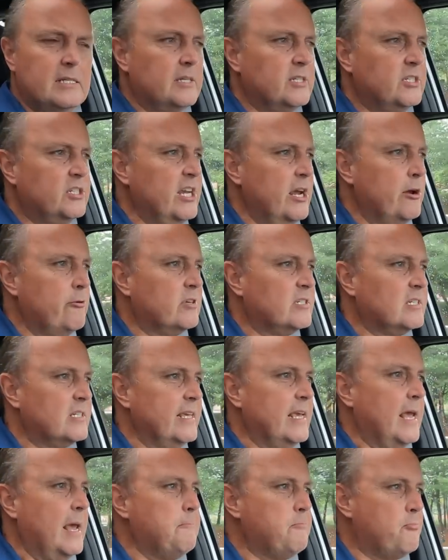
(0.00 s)

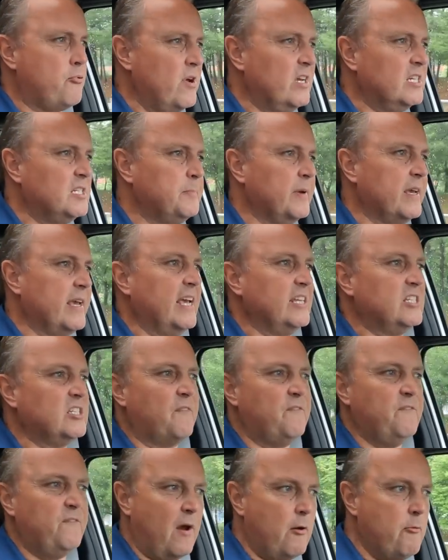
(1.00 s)
seriously impressed me. It's
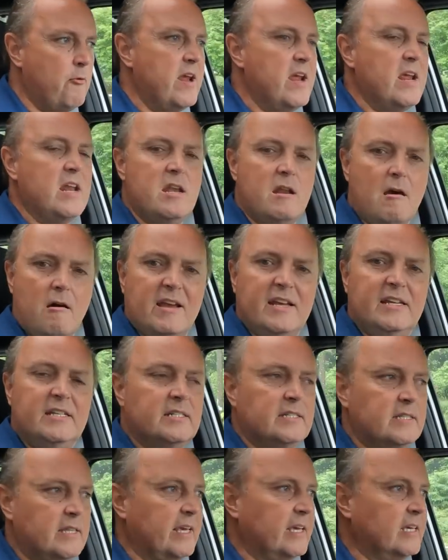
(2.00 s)
a very
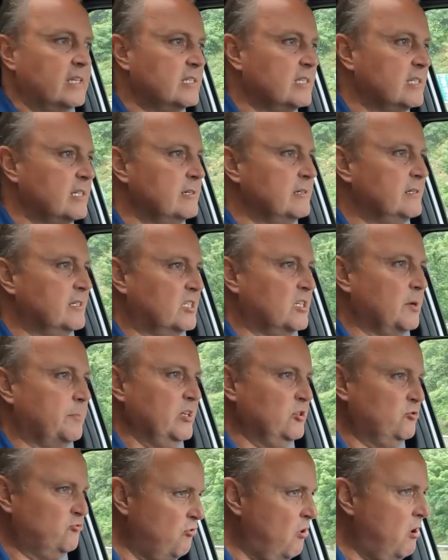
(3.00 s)
nice thing to
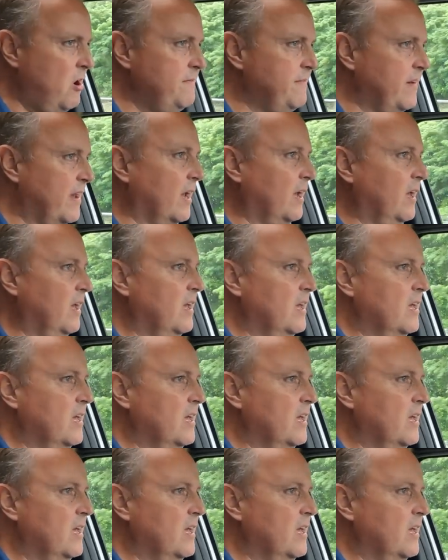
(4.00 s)
be driving.